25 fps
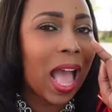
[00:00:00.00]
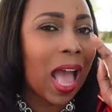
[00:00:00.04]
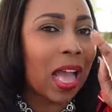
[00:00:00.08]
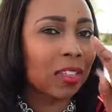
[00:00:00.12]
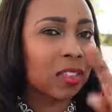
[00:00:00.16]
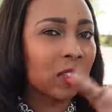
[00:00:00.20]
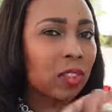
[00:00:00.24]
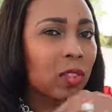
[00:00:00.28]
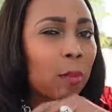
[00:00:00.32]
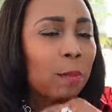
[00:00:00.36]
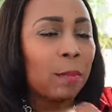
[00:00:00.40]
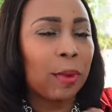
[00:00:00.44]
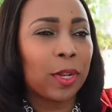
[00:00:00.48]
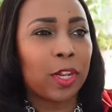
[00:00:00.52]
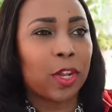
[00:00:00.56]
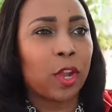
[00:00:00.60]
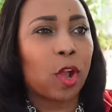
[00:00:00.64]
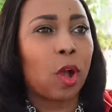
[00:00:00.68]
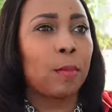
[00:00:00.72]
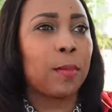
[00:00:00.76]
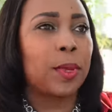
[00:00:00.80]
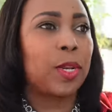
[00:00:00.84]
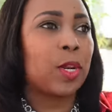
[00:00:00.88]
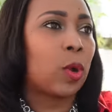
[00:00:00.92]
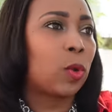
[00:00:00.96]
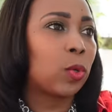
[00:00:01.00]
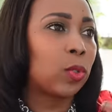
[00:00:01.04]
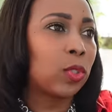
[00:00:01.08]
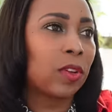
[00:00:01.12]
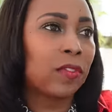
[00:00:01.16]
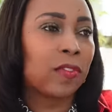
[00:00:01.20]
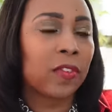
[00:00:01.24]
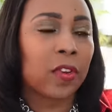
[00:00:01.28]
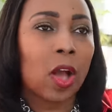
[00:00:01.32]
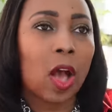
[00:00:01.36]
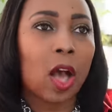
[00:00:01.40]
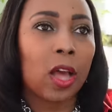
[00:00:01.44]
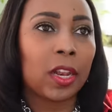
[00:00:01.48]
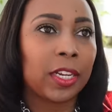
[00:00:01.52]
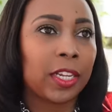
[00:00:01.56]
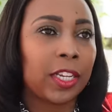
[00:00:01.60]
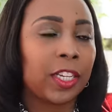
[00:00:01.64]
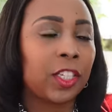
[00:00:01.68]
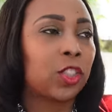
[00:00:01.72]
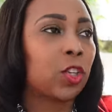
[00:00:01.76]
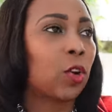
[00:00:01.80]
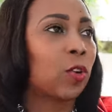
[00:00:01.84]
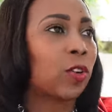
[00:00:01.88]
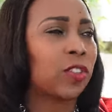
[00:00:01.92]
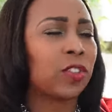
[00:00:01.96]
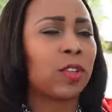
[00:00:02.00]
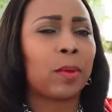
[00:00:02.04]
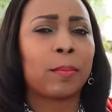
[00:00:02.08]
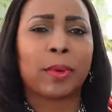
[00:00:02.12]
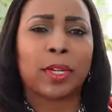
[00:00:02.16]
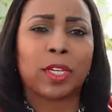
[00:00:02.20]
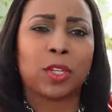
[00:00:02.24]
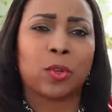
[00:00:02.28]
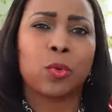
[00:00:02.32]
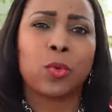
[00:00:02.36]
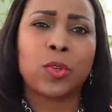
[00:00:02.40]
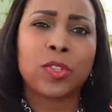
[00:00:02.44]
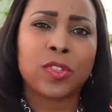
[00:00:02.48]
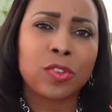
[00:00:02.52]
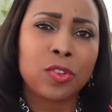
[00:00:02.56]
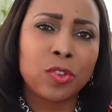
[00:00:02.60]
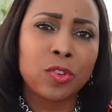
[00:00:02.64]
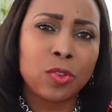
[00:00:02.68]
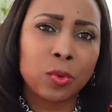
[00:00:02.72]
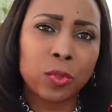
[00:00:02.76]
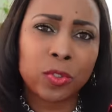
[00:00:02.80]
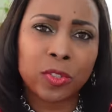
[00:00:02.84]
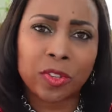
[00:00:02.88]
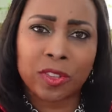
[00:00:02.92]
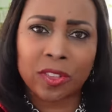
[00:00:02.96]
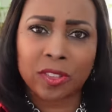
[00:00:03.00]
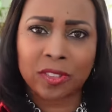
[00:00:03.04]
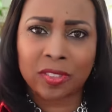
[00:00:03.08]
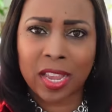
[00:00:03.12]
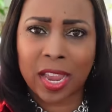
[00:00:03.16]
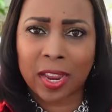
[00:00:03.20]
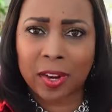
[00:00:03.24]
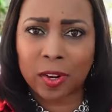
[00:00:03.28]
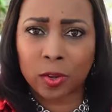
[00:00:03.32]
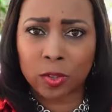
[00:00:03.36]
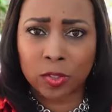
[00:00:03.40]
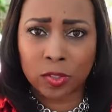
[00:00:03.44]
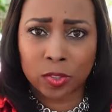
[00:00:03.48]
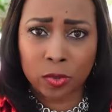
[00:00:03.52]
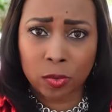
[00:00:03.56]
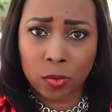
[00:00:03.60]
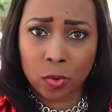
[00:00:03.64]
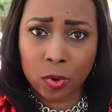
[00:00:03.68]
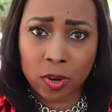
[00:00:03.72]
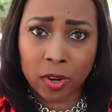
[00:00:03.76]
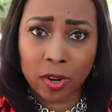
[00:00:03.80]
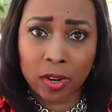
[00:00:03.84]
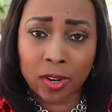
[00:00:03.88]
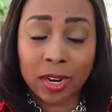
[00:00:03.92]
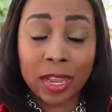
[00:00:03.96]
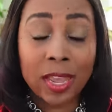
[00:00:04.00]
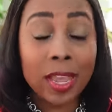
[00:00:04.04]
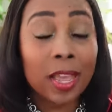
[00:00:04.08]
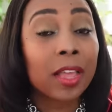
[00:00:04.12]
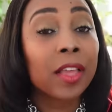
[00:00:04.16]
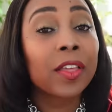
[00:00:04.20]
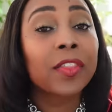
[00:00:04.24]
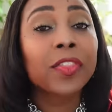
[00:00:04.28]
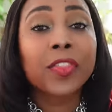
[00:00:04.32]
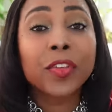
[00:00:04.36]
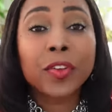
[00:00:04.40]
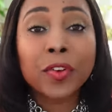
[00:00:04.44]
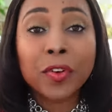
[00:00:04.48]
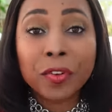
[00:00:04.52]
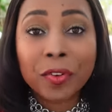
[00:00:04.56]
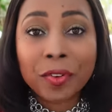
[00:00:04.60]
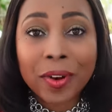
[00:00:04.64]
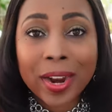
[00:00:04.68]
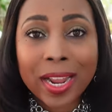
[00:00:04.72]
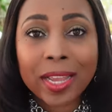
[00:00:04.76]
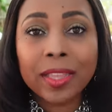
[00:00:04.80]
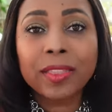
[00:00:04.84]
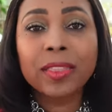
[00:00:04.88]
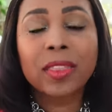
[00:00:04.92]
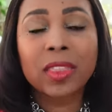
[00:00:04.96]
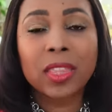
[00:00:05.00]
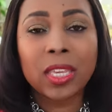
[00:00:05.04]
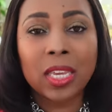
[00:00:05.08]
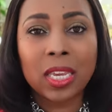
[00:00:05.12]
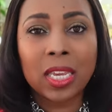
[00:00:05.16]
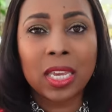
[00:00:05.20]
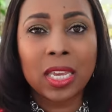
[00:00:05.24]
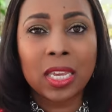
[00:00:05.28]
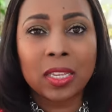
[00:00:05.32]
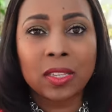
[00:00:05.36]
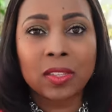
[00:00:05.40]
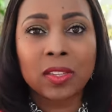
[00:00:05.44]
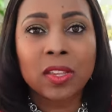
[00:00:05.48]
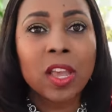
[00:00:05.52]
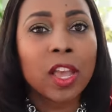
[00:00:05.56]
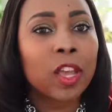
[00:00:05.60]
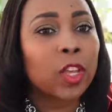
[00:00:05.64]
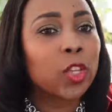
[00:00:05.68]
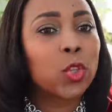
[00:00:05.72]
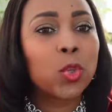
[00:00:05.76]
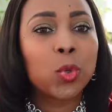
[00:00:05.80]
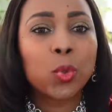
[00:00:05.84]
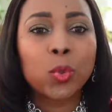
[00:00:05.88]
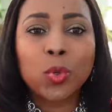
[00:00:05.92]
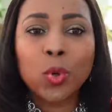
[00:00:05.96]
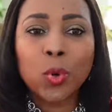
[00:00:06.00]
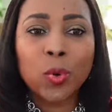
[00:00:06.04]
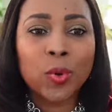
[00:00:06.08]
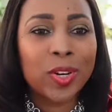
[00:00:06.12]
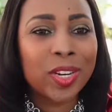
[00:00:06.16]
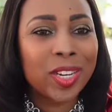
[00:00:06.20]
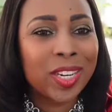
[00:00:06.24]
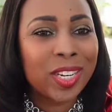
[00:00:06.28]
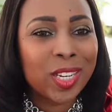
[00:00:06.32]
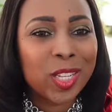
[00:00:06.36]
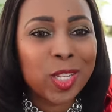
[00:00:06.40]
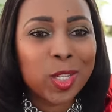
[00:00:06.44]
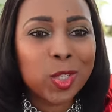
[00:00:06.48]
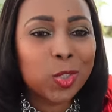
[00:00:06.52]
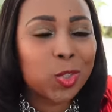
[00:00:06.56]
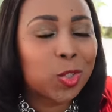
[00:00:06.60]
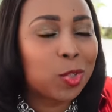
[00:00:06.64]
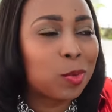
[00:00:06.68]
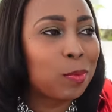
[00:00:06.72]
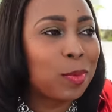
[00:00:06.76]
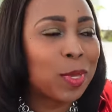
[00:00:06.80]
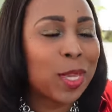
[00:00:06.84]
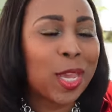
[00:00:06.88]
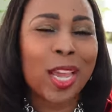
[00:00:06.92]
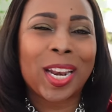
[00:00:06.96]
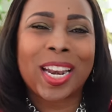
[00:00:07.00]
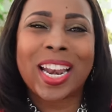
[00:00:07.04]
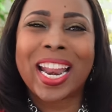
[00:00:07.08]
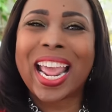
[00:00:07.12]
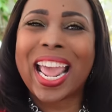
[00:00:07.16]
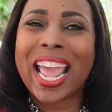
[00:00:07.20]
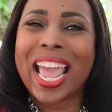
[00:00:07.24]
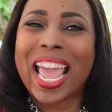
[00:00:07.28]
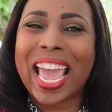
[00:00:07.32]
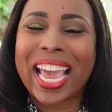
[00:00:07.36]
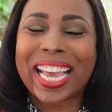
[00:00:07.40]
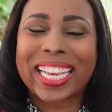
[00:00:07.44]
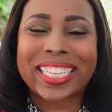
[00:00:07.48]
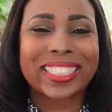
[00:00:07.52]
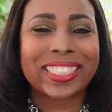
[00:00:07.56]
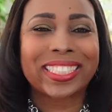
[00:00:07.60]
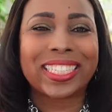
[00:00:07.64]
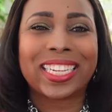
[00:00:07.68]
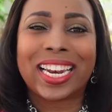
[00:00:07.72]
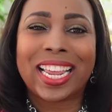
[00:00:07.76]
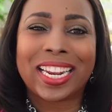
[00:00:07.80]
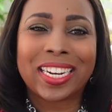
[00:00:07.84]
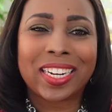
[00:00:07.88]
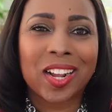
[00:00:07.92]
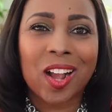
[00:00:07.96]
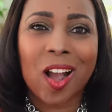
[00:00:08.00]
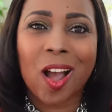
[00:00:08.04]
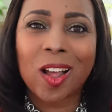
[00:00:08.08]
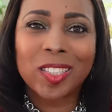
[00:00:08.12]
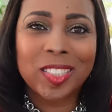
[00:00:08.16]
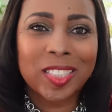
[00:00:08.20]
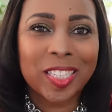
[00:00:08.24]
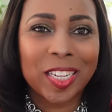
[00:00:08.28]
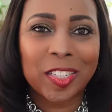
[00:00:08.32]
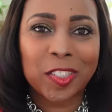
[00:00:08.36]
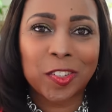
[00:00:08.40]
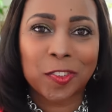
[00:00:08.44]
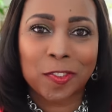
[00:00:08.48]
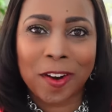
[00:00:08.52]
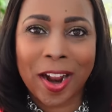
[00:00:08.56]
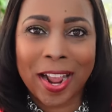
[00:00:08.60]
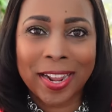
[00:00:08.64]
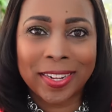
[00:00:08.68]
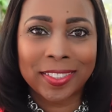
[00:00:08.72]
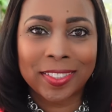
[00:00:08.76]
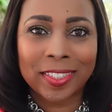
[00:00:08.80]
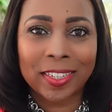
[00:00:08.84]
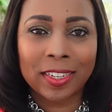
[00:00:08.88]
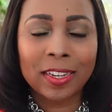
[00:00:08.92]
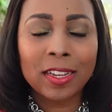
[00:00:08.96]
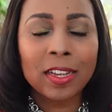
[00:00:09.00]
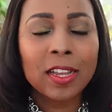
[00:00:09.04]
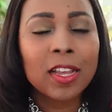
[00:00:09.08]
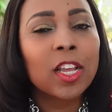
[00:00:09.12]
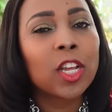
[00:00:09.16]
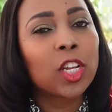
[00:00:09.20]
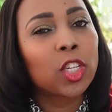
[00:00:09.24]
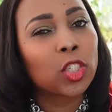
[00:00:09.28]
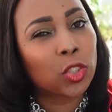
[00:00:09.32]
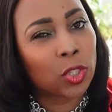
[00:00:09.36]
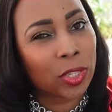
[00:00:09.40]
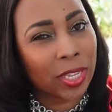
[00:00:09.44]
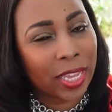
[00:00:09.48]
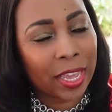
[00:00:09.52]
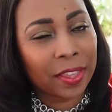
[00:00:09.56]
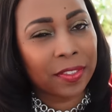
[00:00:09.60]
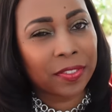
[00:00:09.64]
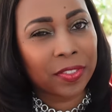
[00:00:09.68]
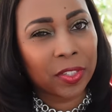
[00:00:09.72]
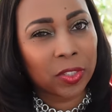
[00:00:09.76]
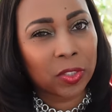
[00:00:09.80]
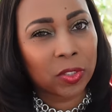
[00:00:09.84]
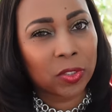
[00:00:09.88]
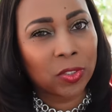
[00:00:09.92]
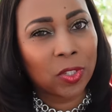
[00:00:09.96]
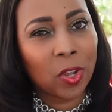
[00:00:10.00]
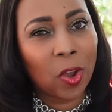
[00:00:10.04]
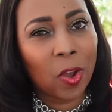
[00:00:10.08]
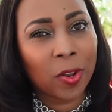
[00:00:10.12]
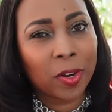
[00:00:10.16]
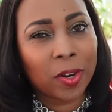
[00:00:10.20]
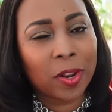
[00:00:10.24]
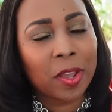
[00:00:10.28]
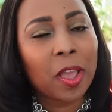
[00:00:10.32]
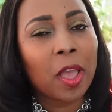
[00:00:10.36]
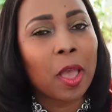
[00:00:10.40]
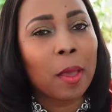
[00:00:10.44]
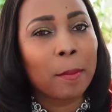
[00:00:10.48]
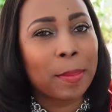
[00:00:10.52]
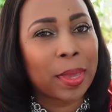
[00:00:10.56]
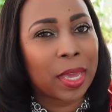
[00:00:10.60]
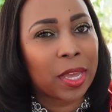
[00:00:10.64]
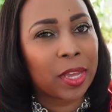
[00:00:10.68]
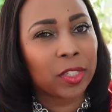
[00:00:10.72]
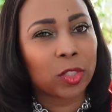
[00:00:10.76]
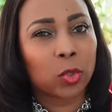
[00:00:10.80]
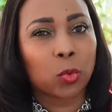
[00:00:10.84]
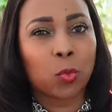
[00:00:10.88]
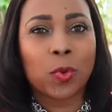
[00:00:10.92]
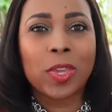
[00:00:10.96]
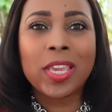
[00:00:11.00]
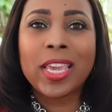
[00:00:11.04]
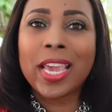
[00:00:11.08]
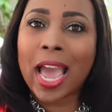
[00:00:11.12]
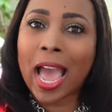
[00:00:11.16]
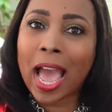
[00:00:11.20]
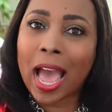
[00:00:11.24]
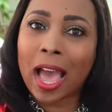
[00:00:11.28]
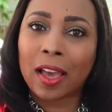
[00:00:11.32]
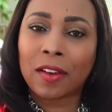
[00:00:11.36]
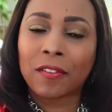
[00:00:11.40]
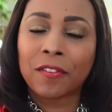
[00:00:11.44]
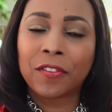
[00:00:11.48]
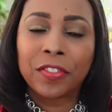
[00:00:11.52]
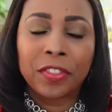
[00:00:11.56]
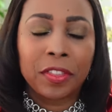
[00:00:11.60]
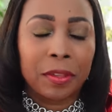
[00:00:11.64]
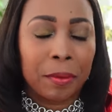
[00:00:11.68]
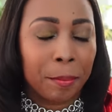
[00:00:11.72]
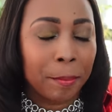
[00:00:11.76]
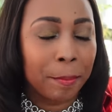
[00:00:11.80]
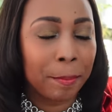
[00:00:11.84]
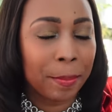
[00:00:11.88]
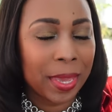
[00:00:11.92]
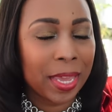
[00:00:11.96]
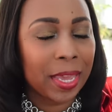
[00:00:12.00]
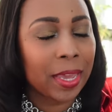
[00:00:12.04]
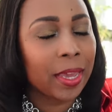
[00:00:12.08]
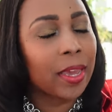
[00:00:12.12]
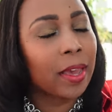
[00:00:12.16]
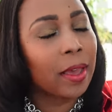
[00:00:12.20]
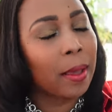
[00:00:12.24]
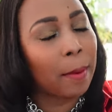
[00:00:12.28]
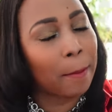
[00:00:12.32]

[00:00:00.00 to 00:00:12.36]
as somebody coming out of college or somebody who is new to the side hustle world, the great thing is you don't need to be an excellent content writer to get this done because we have big